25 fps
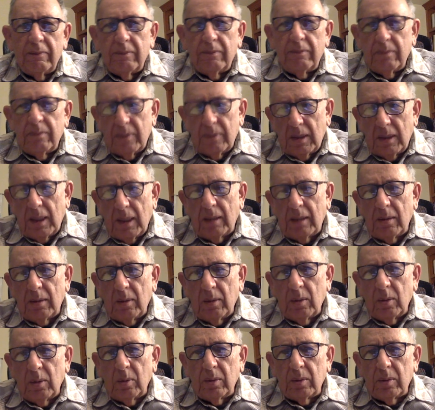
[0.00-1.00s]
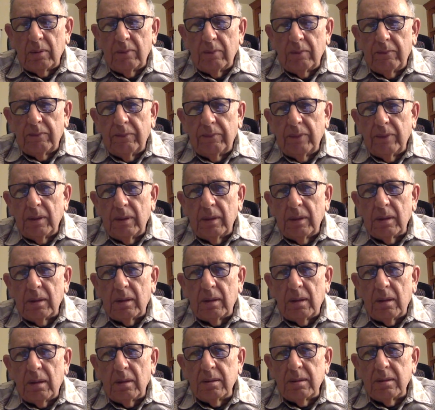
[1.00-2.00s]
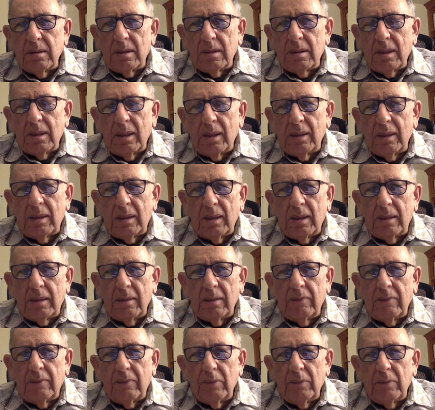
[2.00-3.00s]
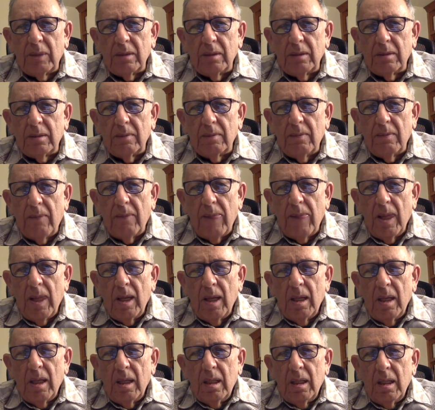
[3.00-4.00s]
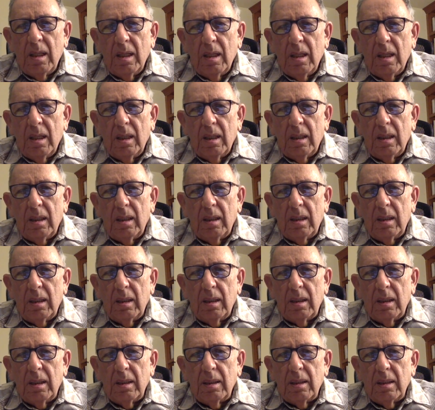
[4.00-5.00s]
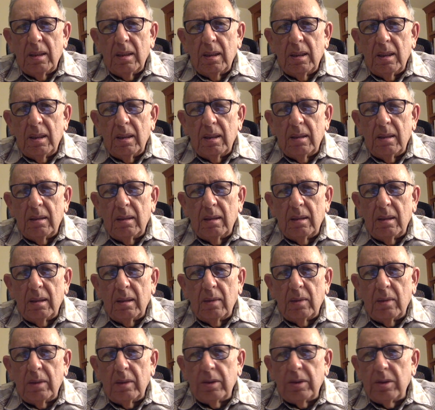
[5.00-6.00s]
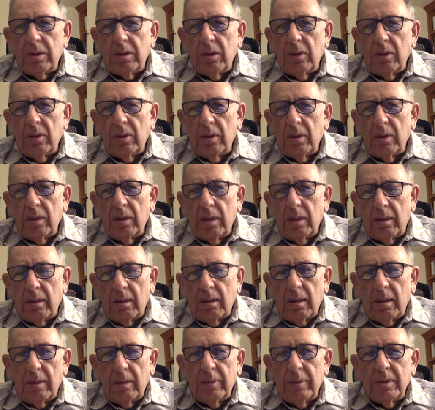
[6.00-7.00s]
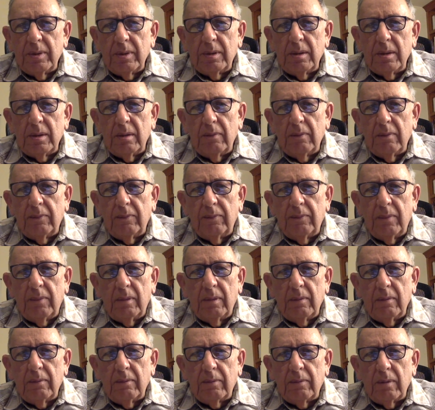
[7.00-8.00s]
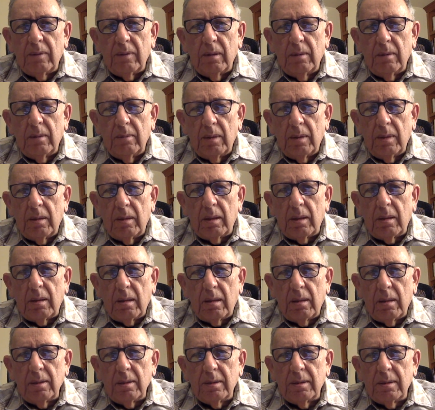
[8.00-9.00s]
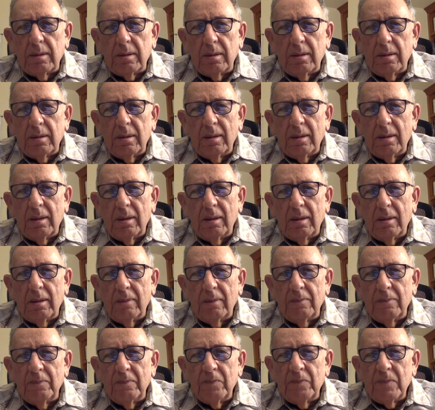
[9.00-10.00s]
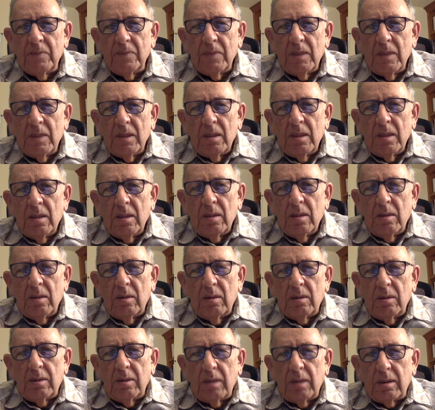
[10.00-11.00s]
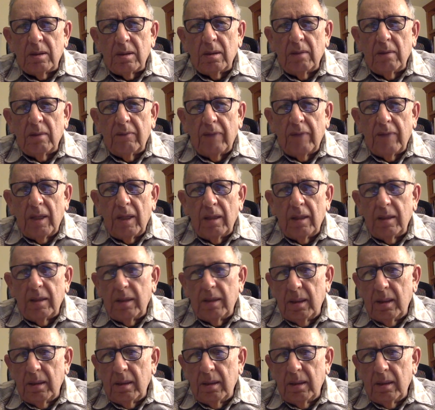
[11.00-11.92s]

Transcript: gotten a hold of uh, Carlson's contact information. Uh, and I want to show you the letter I received from Eric Carlson uh, who essentially validated